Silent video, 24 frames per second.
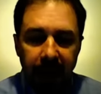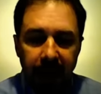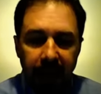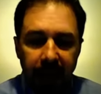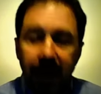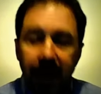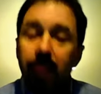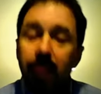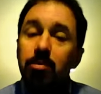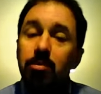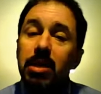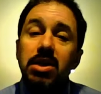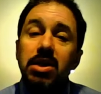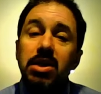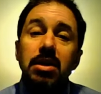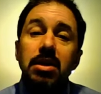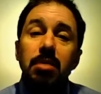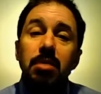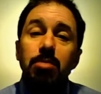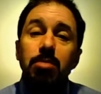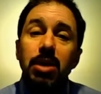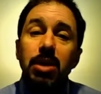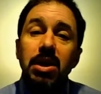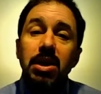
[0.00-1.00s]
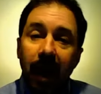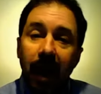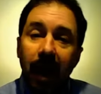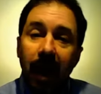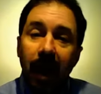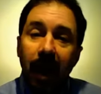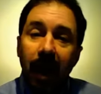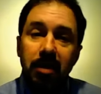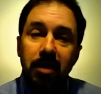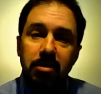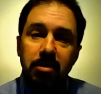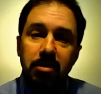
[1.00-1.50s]
And that means to be
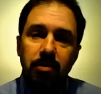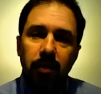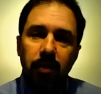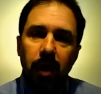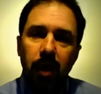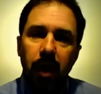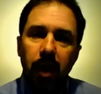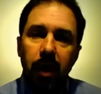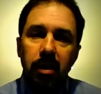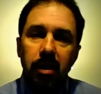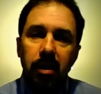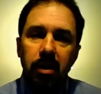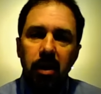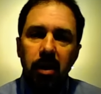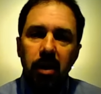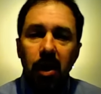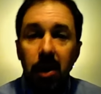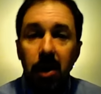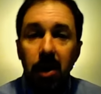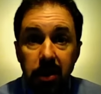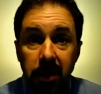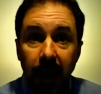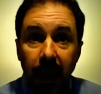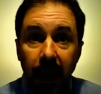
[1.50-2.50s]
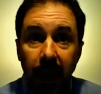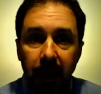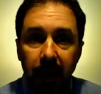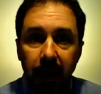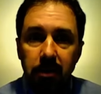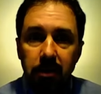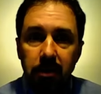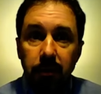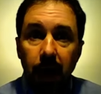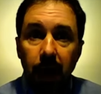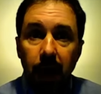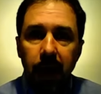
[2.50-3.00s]
satisfied. Are you
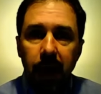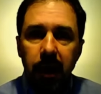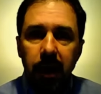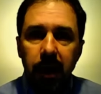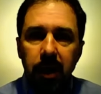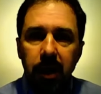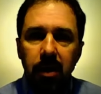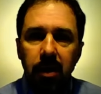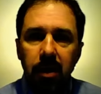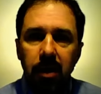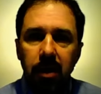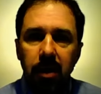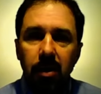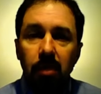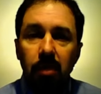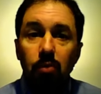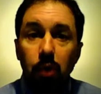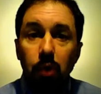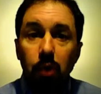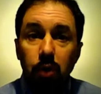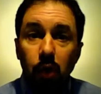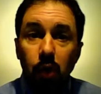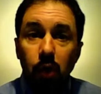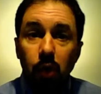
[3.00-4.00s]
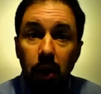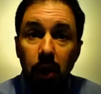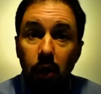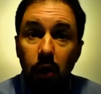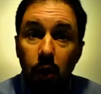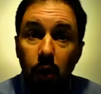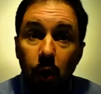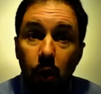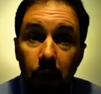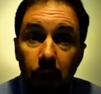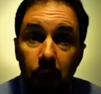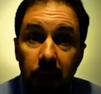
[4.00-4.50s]
satisfied with what the
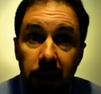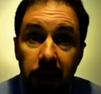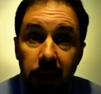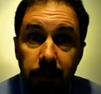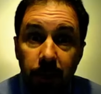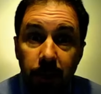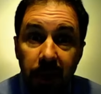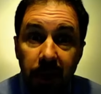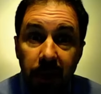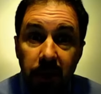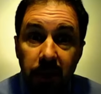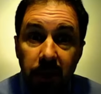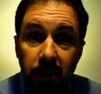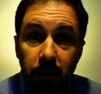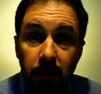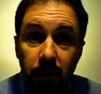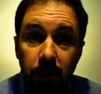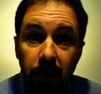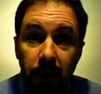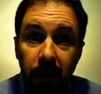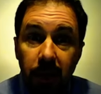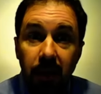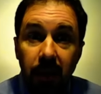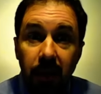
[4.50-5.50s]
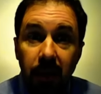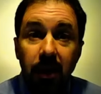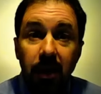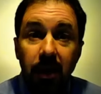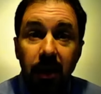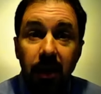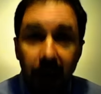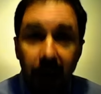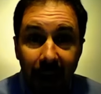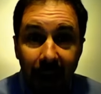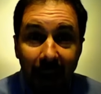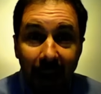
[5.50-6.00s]
Lord has blessed you with?
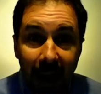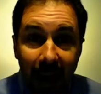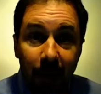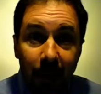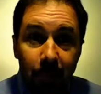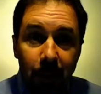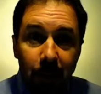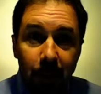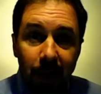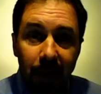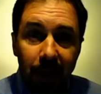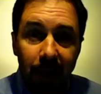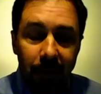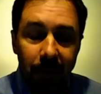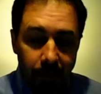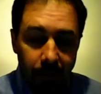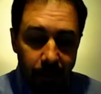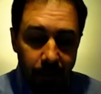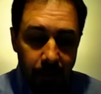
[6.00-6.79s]
You can be.